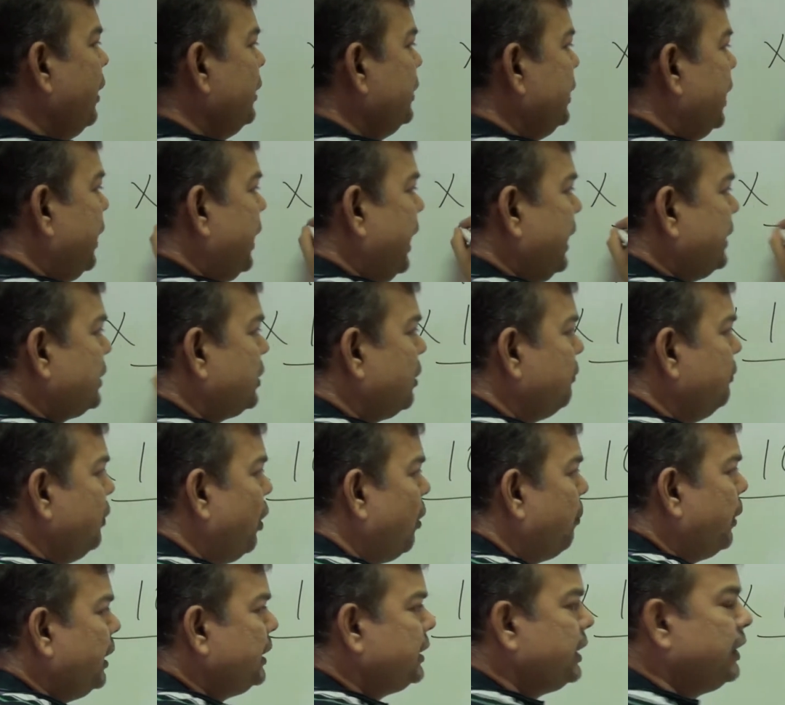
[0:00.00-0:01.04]
The rest of the
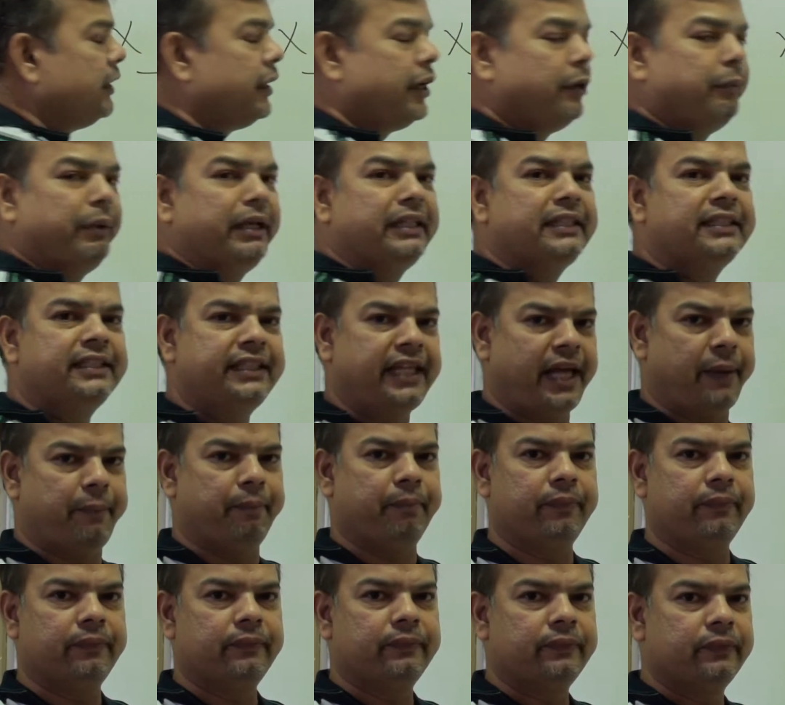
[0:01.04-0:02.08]
operation remains same.
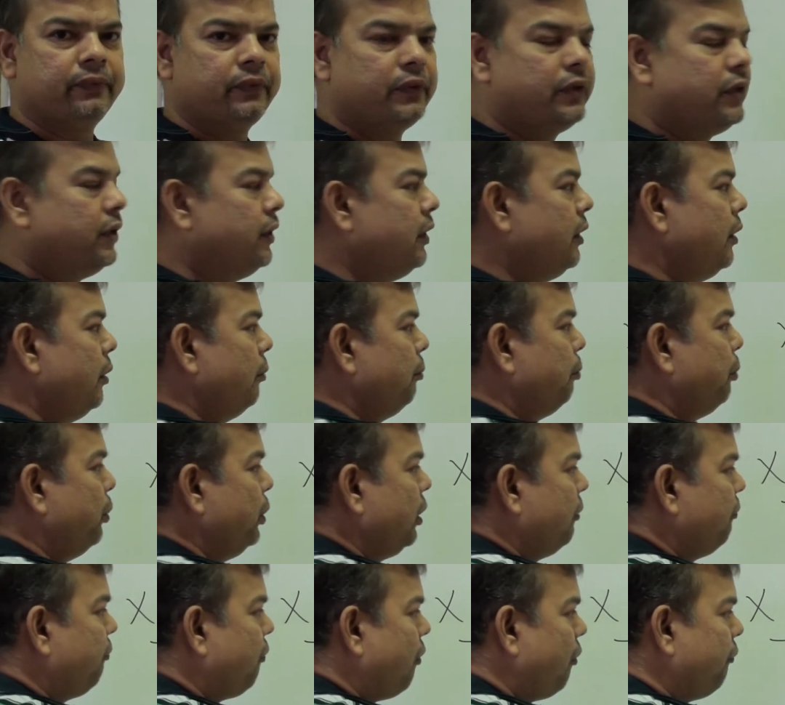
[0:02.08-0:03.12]
Put a
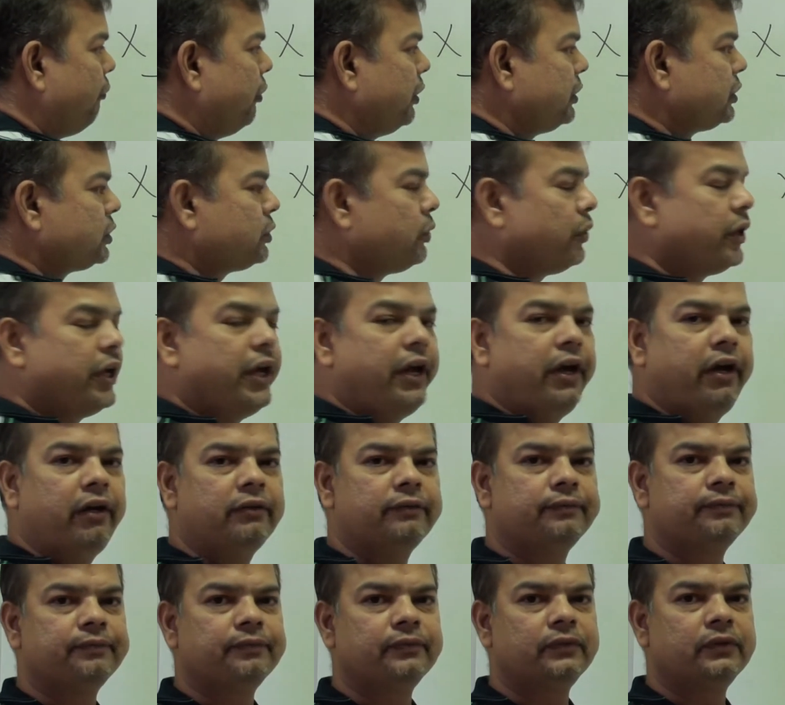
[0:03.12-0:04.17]
forward stroke here.
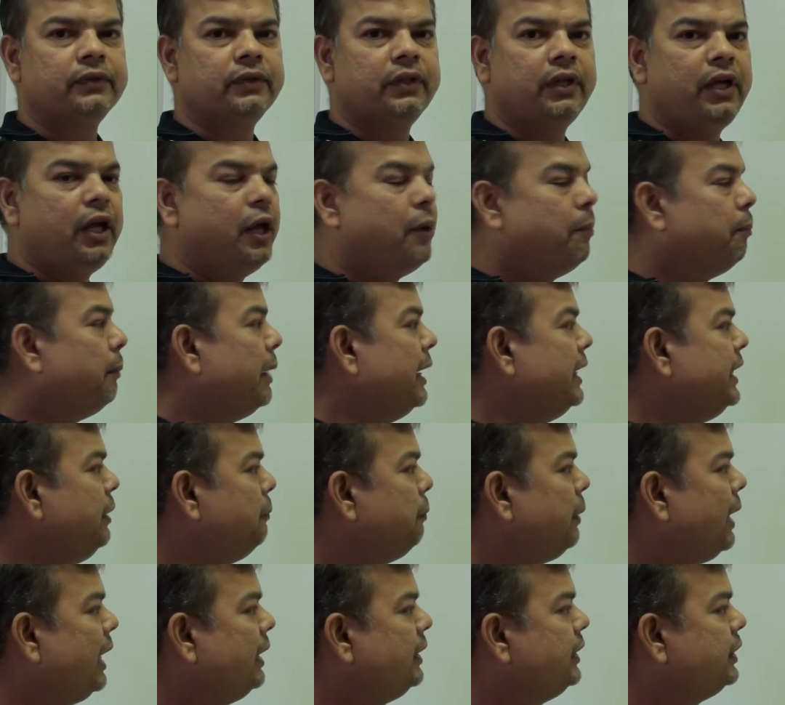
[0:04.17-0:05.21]

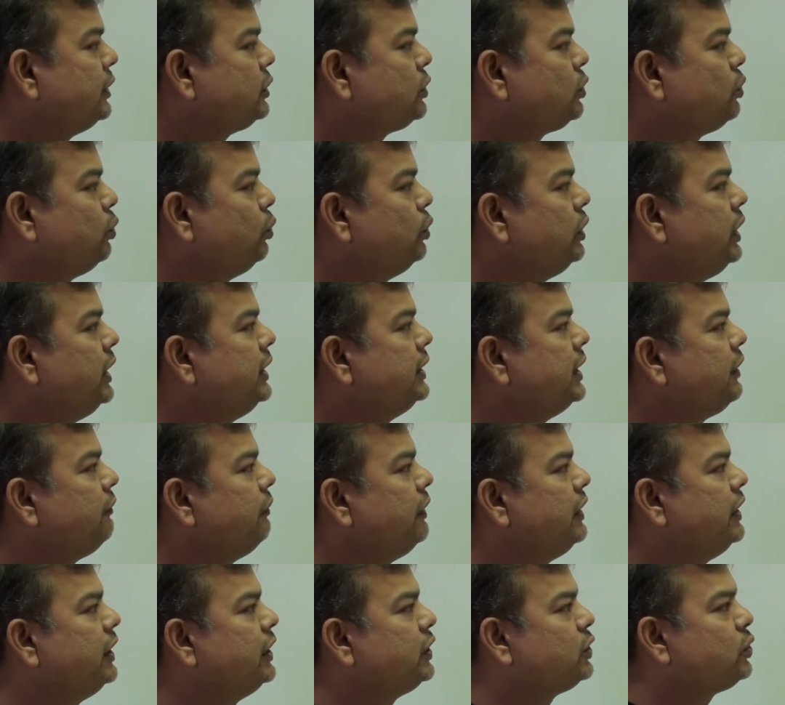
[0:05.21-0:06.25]
Multiply this 2 digit
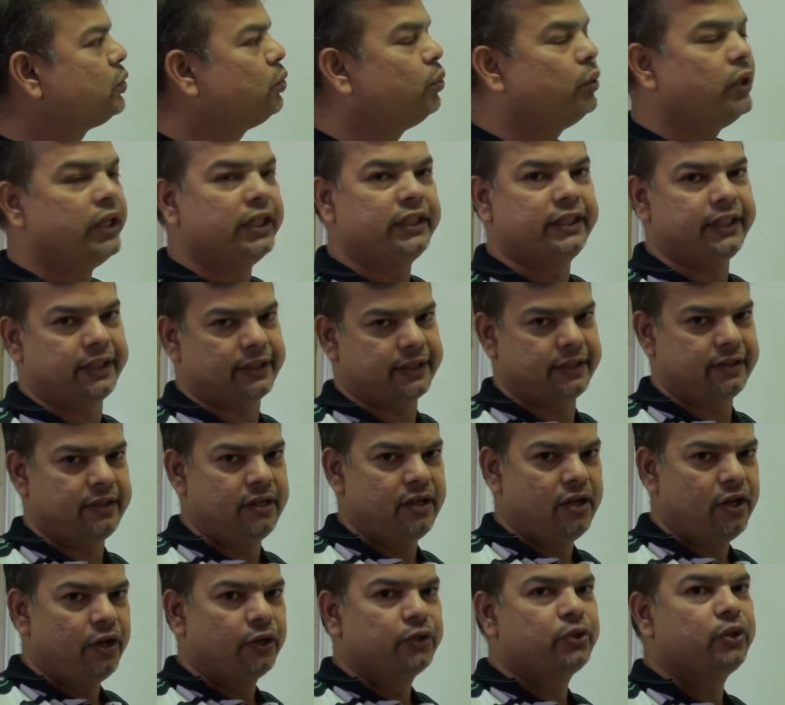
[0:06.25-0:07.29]
with this 2 digits.
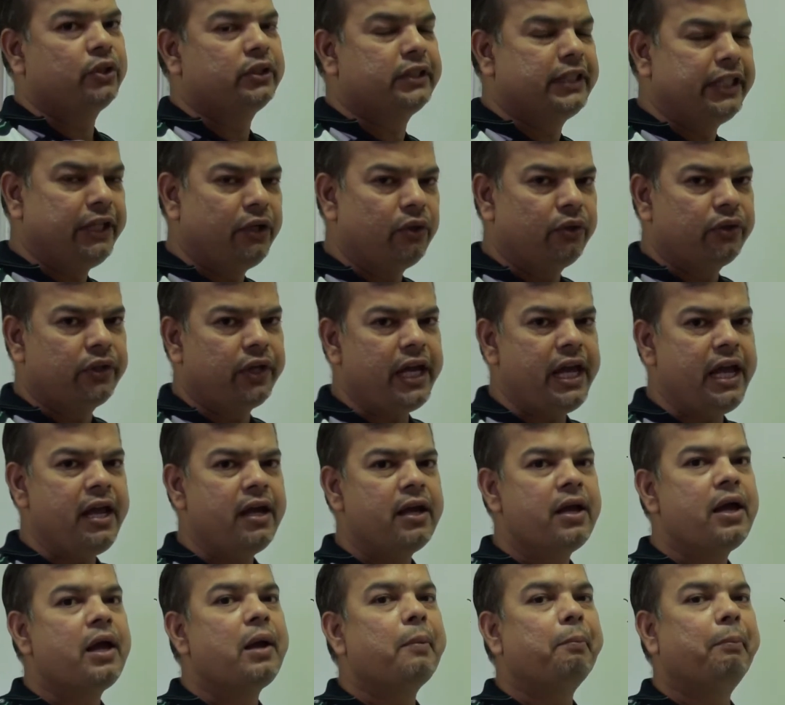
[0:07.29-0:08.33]
So 0, 3
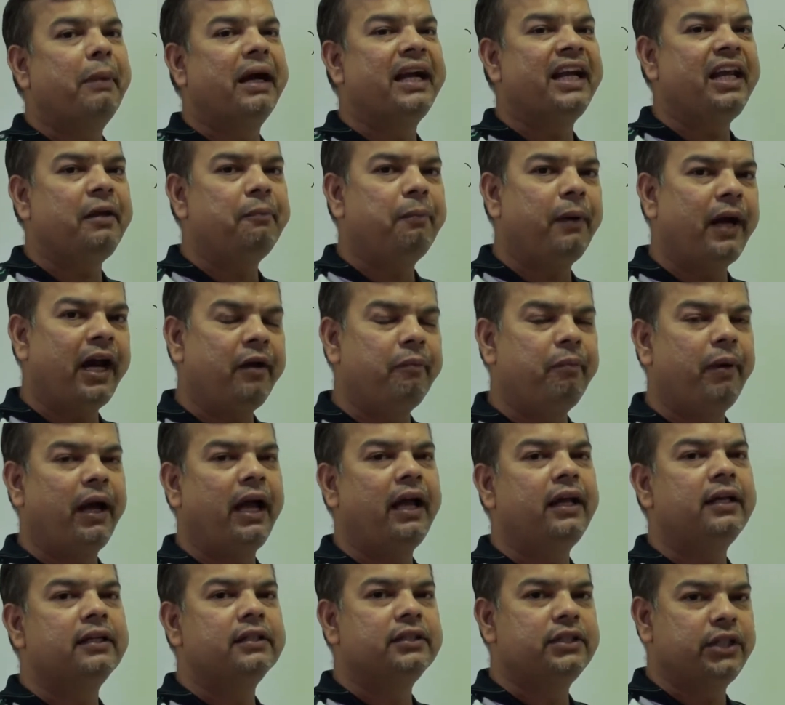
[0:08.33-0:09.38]
multiplied by
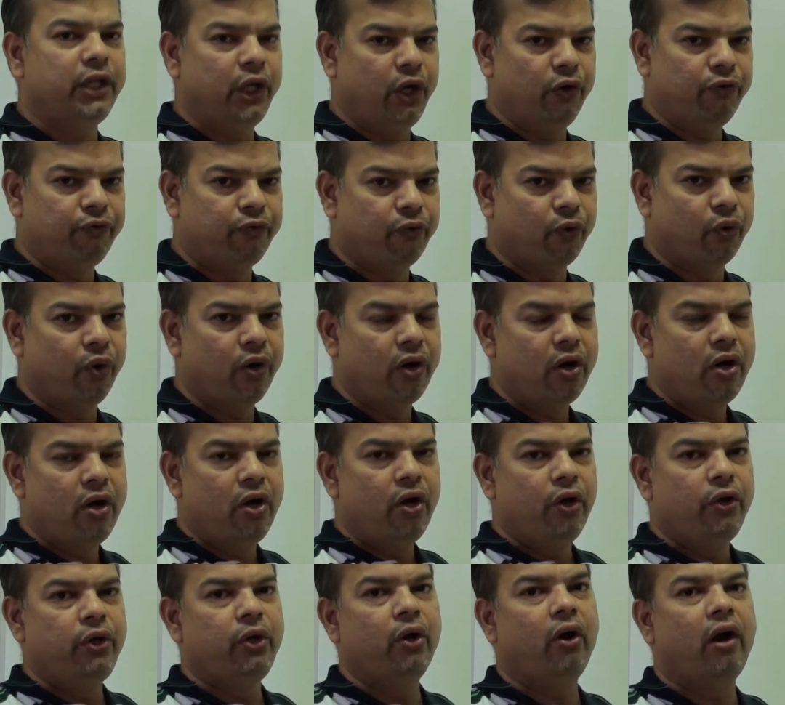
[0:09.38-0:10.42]
0, 4.
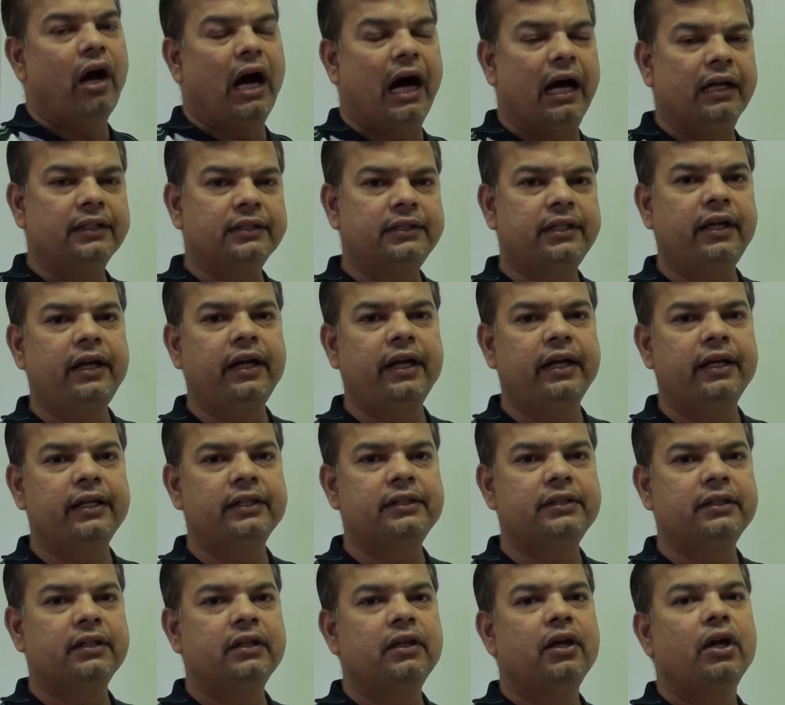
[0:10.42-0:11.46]
Your answer
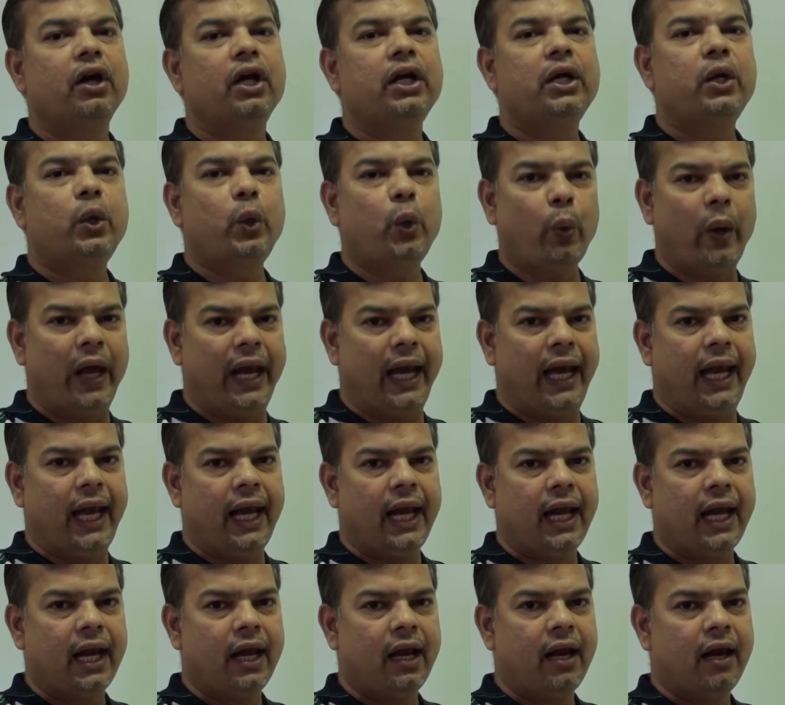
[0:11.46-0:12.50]
is 12.
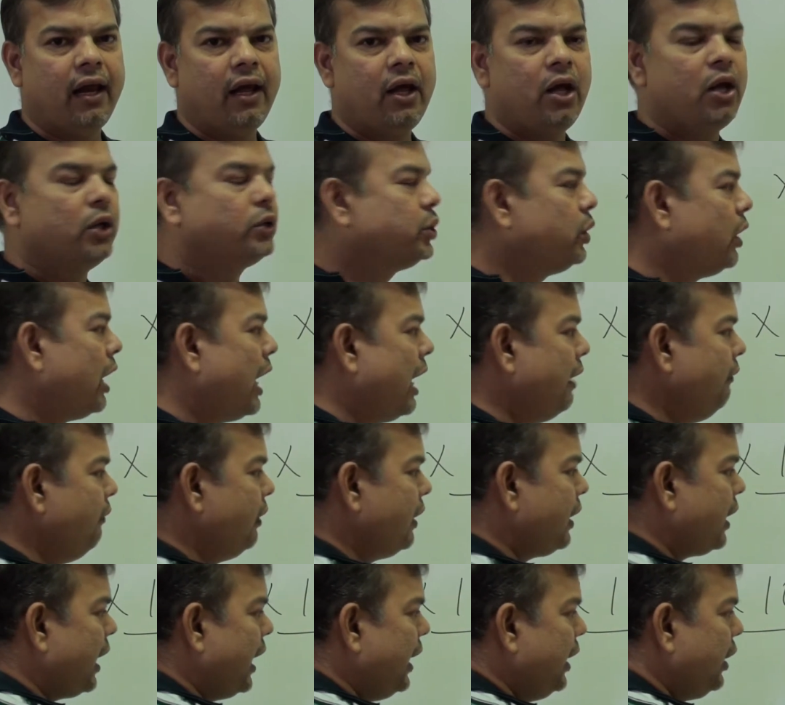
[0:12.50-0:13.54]
So I will
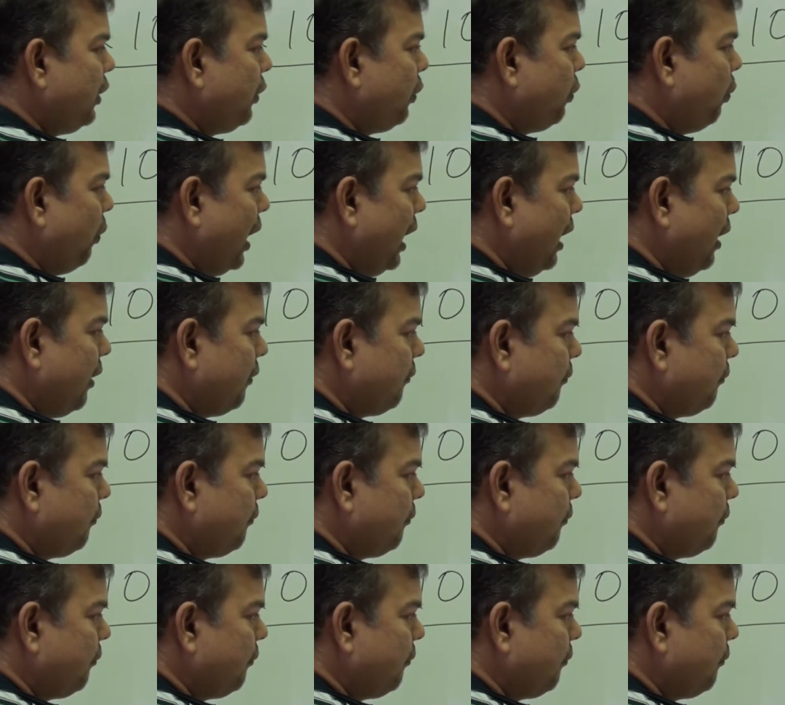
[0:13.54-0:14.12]
write 12.